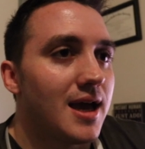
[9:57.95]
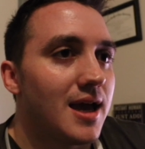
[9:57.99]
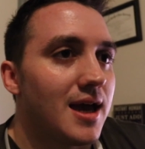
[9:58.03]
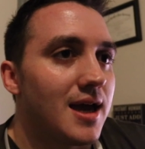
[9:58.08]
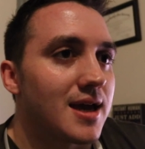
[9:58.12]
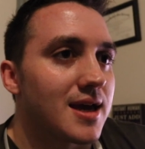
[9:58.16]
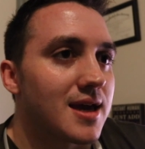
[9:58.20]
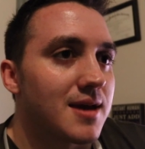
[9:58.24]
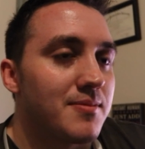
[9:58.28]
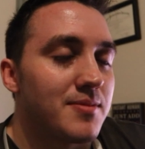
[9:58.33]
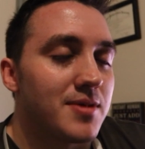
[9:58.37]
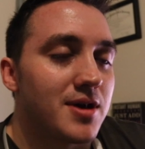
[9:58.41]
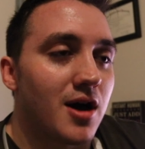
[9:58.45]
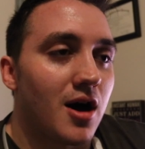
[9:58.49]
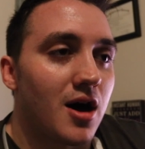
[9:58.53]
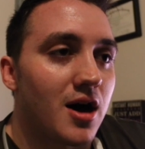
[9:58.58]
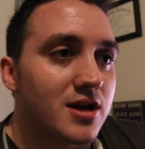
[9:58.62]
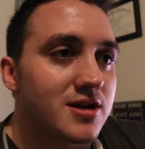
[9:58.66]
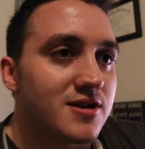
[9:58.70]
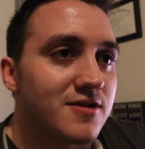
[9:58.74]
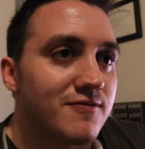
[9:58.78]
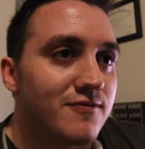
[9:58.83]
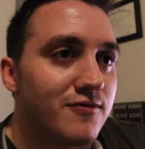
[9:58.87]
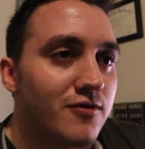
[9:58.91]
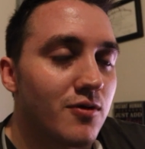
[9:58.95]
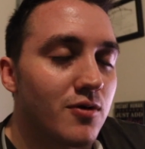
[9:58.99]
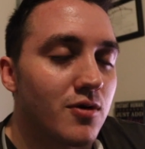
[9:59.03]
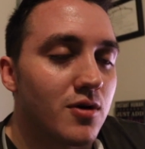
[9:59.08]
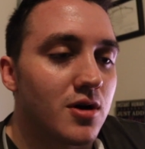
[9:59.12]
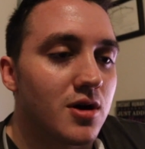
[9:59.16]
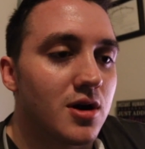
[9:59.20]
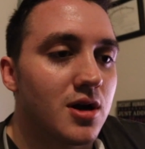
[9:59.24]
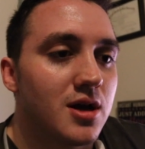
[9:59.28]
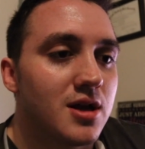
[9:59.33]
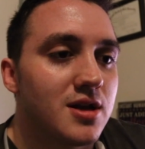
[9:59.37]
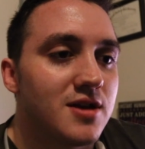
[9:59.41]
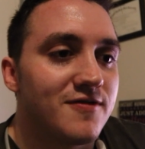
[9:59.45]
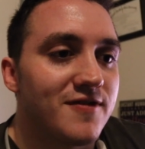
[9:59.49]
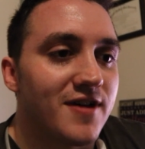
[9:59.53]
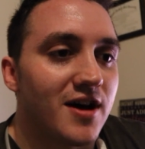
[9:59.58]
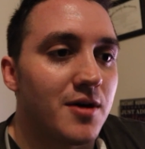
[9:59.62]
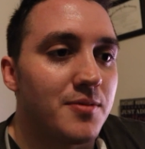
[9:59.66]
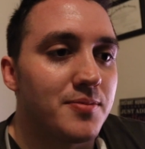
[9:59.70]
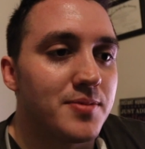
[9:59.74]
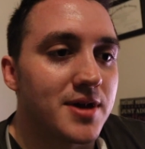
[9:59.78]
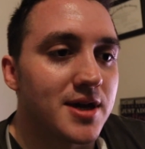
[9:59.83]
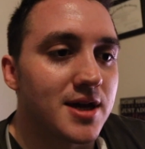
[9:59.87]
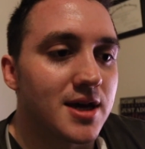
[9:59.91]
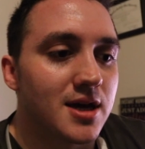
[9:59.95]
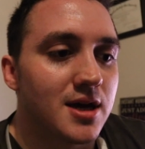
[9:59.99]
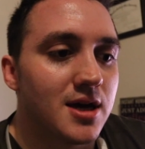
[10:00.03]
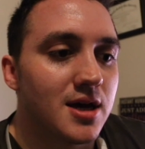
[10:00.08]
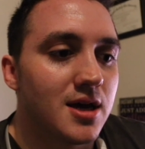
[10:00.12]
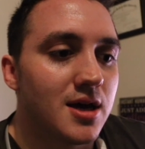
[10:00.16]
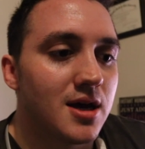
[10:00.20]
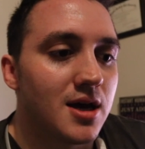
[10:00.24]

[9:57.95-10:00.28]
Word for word: It can be awesome for developing.